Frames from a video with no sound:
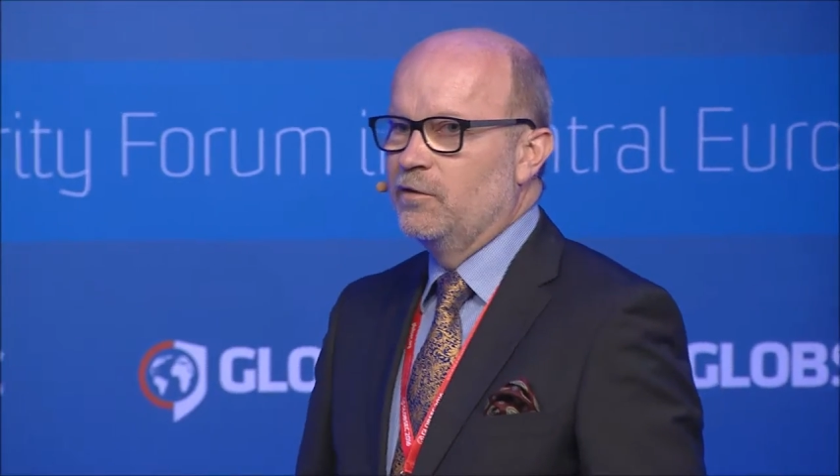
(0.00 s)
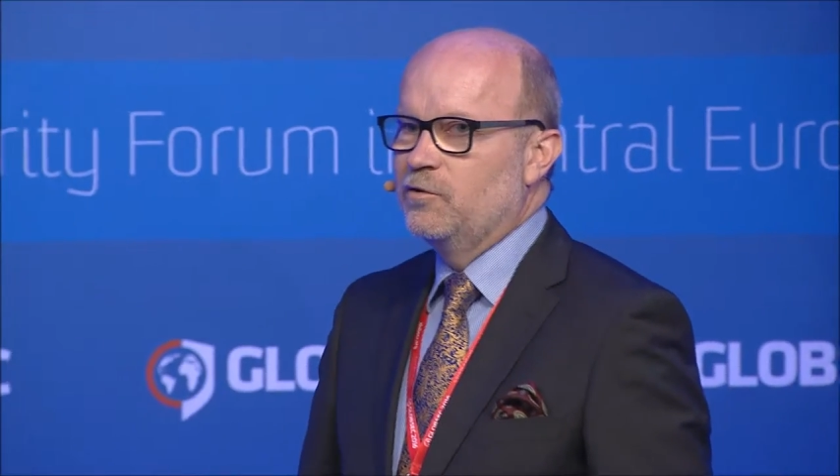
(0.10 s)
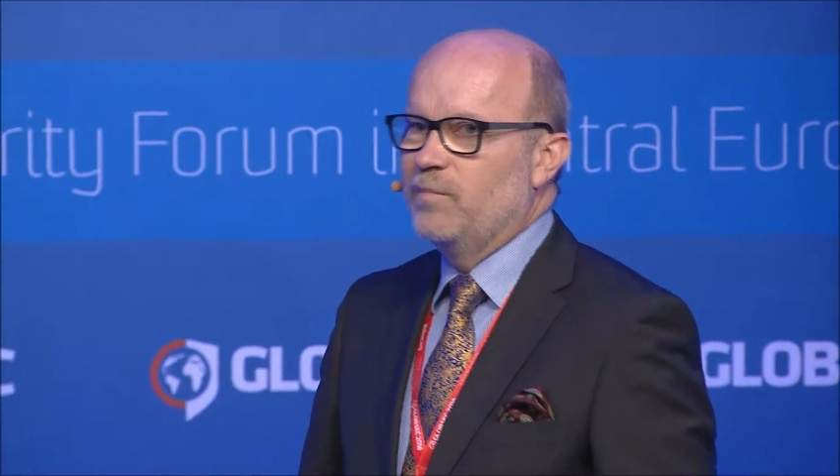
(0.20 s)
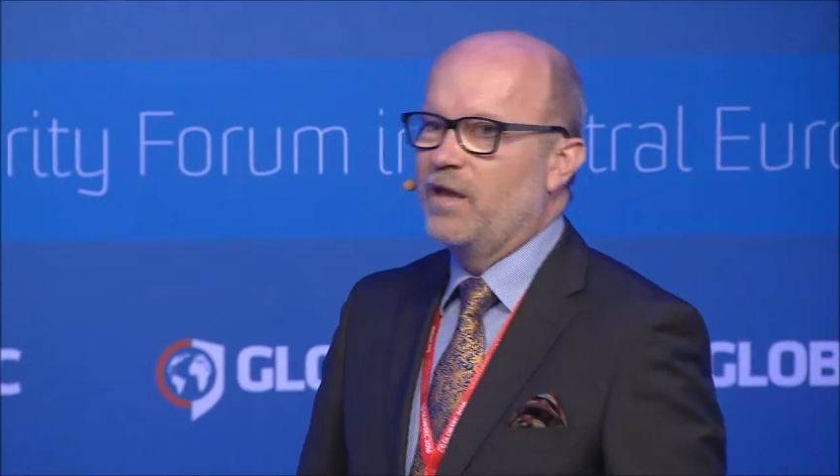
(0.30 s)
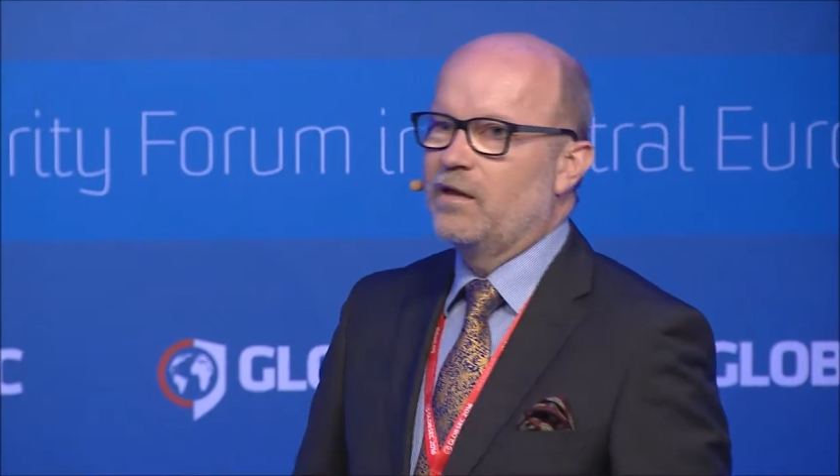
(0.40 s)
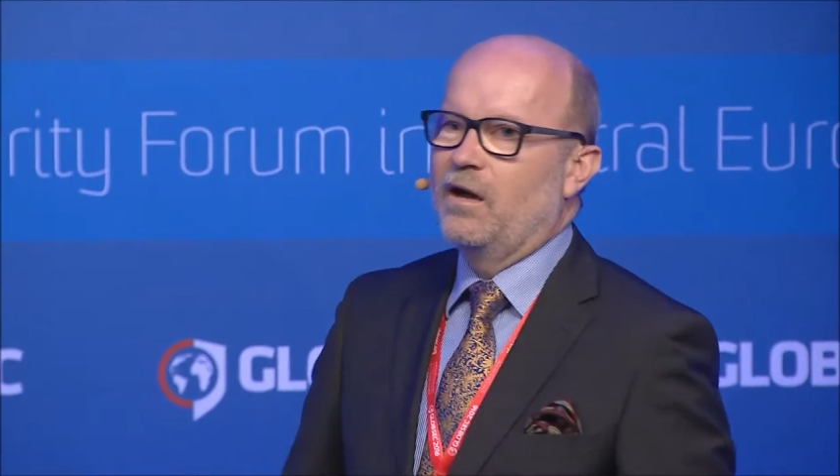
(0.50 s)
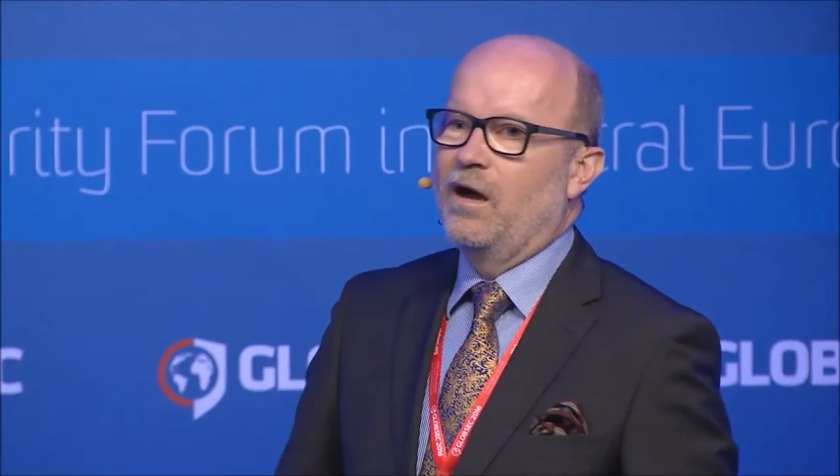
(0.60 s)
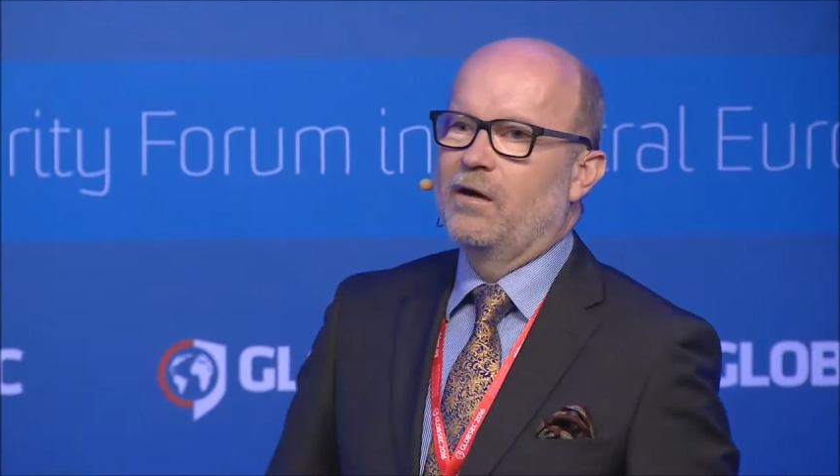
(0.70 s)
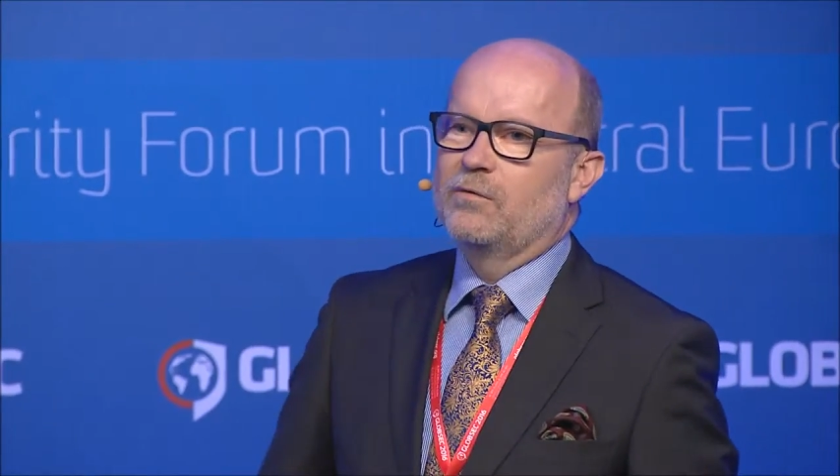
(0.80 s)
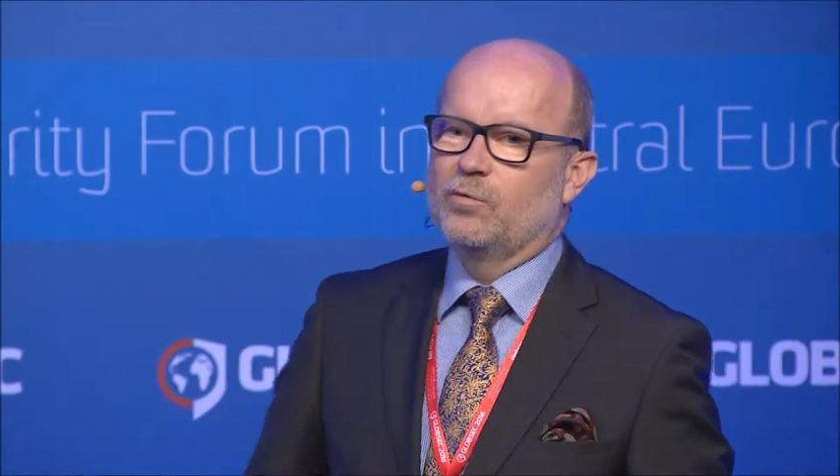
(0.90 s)
to make
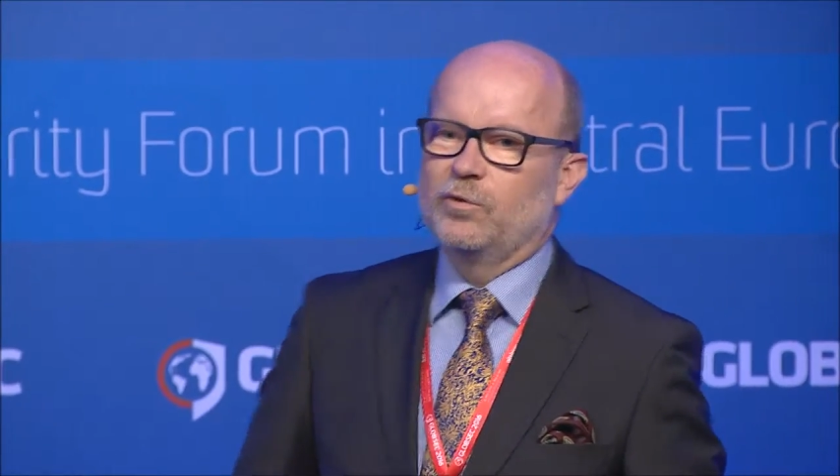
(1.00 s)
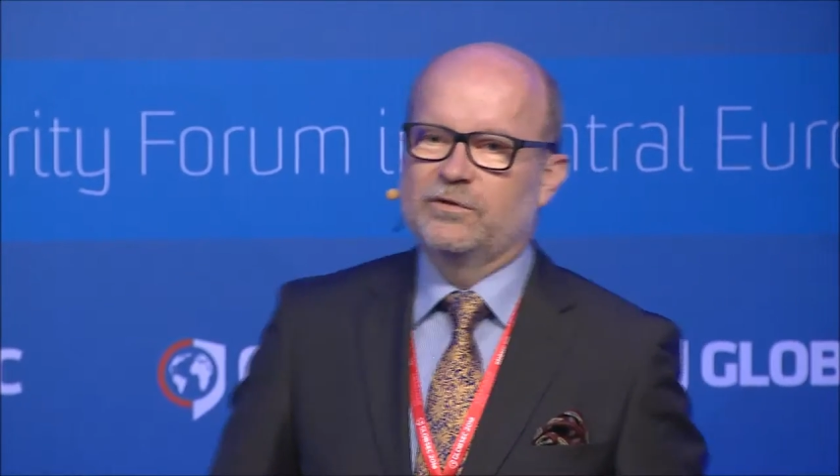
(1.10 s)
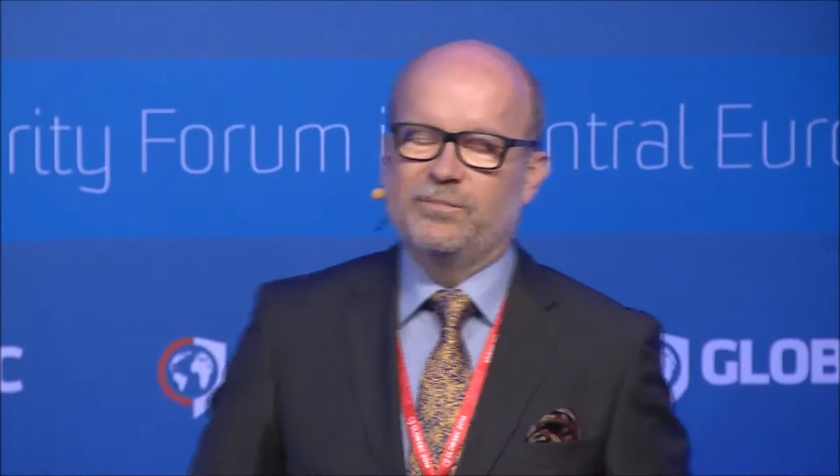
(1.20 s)
our world